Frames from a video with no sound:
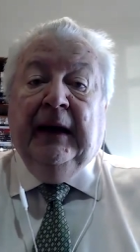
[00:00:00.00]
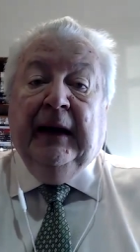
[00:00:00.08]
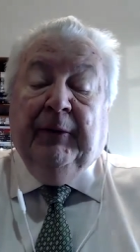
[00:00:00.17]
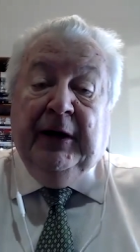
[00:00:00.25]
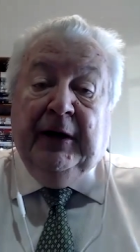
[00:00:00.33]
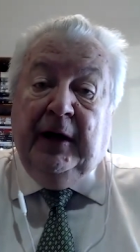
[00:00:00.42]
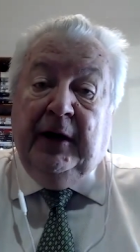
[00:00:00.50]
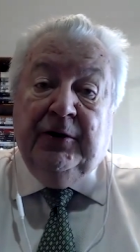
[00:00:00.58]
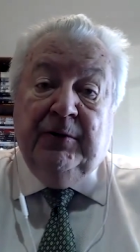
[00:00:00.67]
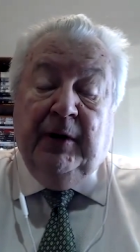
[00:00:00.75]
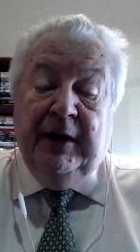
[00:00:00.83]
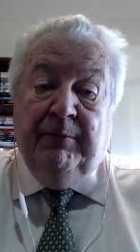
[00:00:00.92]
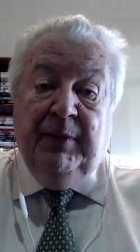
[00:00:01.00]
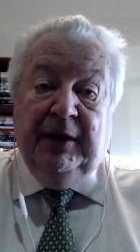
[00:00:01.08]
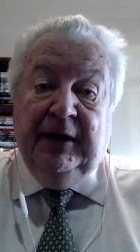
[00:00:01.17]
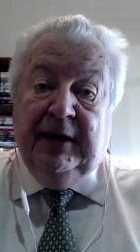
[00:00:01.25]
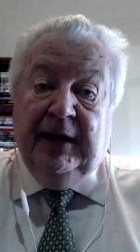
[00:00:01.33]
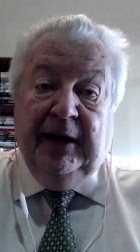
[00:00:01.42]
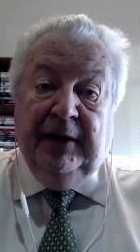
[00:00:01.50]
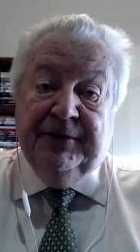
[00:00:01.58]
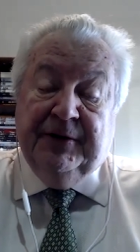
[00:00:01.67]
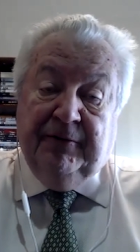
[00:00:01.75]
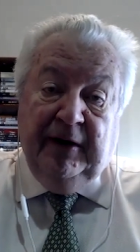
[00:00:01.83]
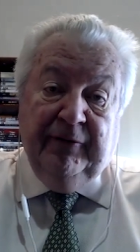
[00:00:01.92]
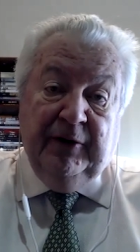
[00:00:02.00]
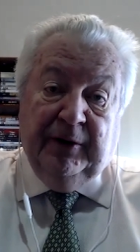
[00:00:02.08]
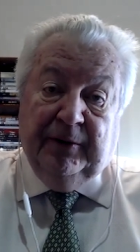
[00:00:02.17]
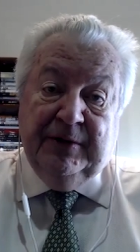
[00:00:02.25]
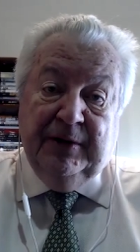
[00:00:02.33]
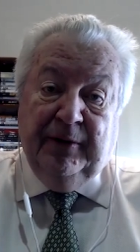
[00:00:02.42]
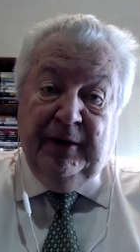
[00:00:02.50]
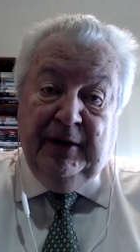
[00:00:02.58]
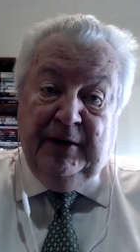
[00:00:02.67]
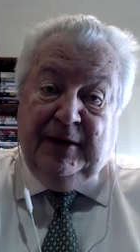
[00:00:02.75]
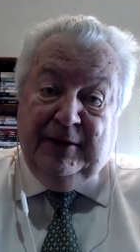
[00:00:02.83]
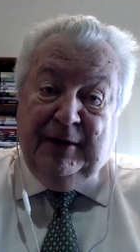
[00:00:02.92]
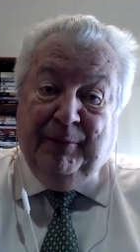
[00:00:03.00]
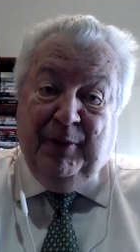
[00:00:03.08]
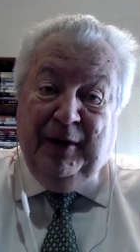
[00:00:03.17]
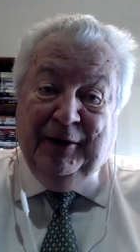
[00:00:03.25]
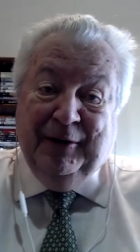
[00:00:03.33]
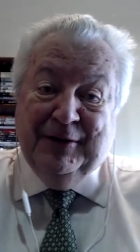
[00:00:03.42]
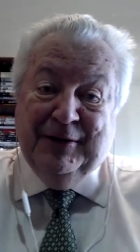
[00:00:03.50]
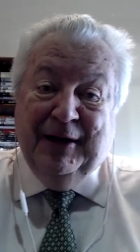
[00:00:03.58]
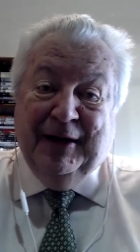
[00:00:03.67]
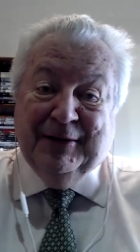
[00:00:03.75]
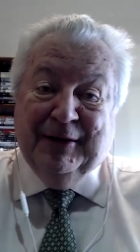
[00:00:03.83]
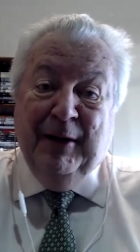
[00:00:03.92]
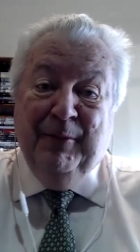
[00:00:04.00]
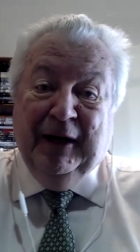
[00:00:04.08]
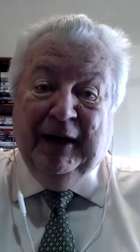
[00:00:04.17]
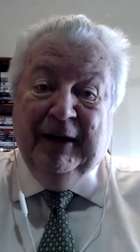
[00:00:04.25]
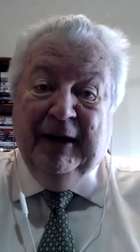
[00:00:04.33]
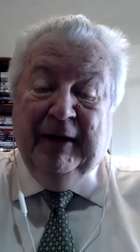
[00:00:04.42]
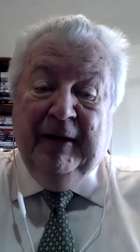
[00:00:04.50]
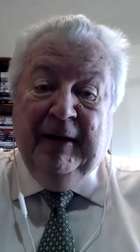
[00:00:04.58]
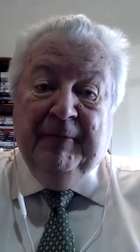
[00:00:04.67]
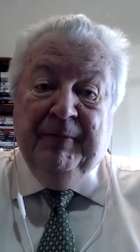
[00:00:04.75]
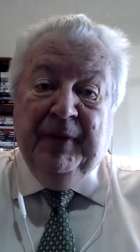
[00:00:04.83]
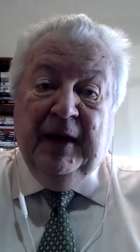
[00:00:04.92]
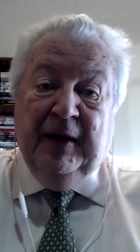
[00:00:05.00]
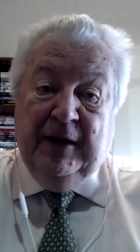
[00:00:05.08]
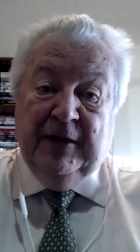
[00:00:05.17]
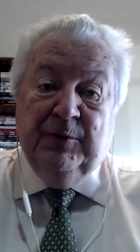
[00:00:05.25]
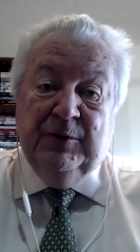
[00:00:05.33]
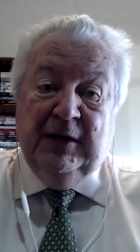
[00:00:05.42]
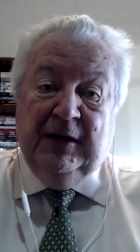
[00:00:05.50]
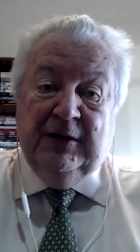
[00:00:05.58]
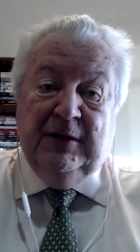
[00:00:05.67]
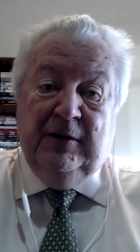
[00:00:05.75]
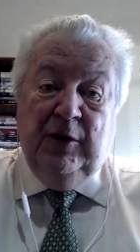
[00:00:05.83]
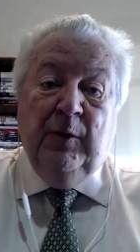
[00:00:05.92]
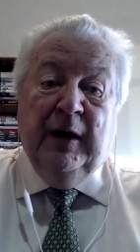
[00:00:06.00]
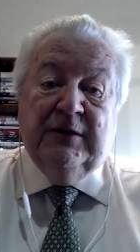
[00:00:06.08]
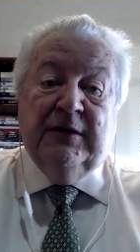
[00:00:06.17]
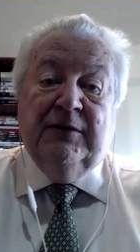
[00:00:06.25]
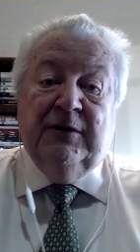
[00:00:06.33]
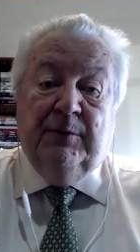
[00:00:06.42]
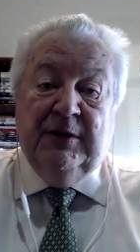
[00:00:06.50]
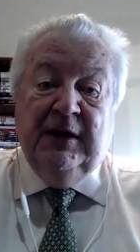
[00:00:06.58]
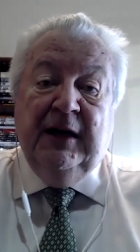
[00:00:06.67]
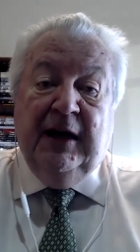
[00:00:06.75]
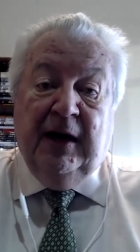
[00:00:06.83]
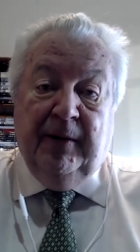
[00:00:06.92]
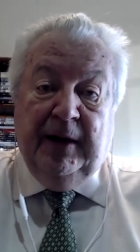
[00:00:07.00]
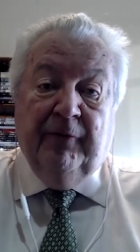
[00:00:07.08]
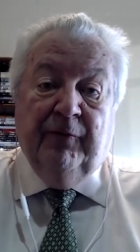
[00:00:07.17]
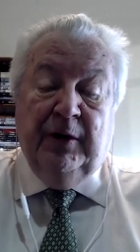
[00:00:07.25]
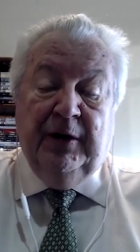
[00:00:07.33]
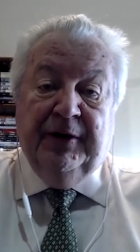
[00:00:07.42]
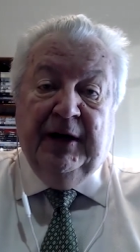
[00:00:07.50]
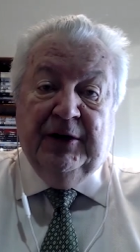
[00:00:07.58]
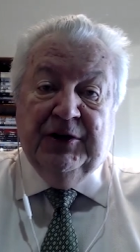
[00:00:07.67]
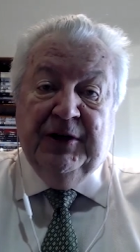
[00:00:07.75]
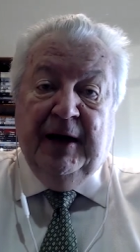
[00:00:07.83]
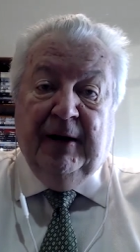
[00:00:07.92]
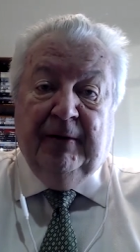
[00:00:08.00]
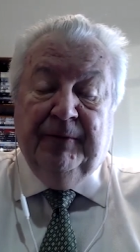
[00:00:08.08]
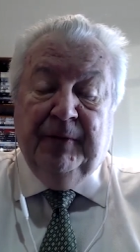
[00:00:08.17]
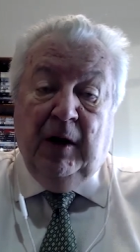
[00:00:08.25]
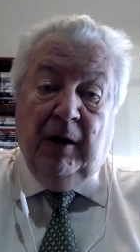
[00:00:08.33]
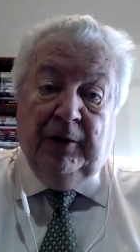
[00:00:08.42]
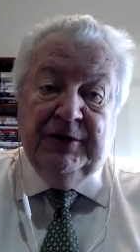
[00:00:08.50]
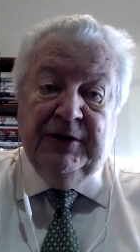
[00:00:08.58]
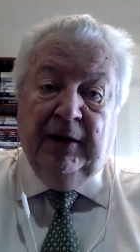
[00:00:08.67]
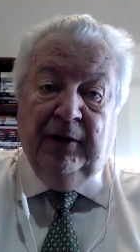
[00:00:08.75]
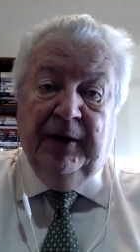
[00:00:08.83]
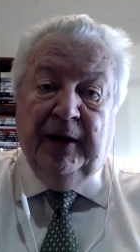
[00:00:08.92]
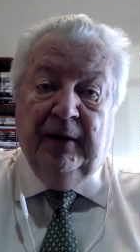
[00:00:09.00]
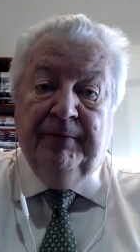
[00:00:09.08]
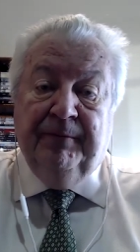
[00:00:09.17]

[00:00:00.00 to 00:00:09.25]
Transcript: We had $120 billion in revenue. So this is a pretty good sized company. This was the U.S. subsidiary of Royal Dutch Shell called Shell Oil.